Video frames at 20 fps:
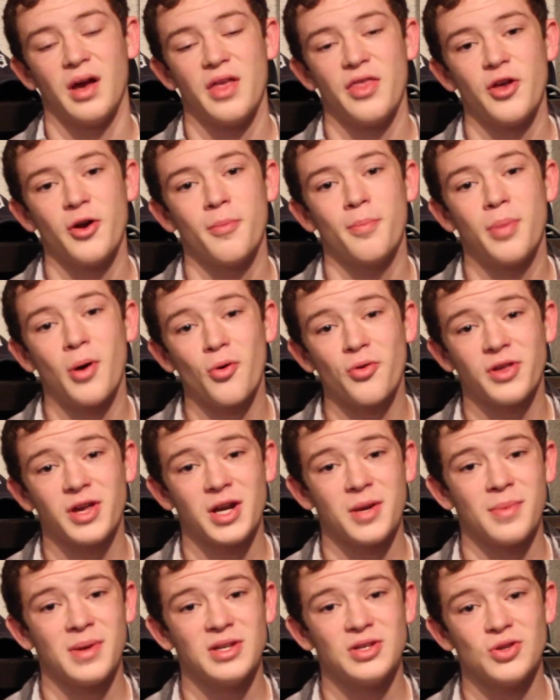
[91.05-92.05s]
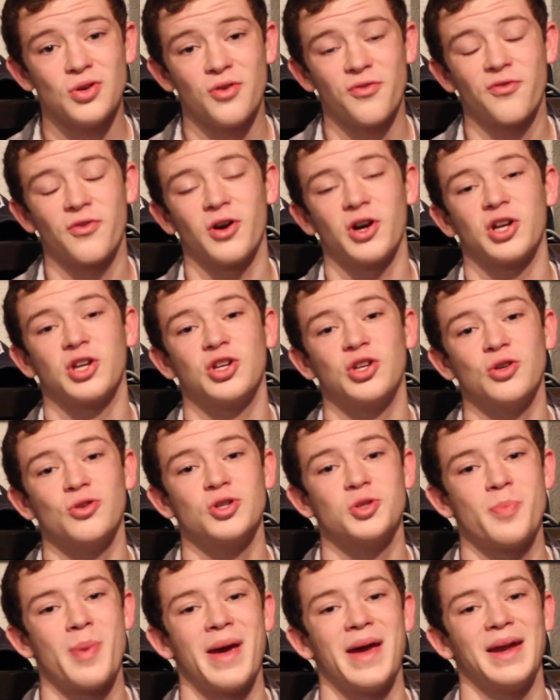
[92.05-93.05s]
They're both going to be due for a huge
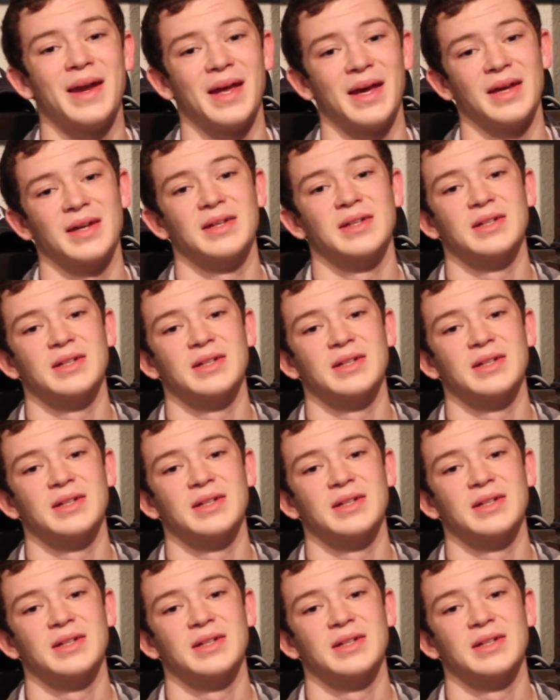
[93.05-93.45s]
payday.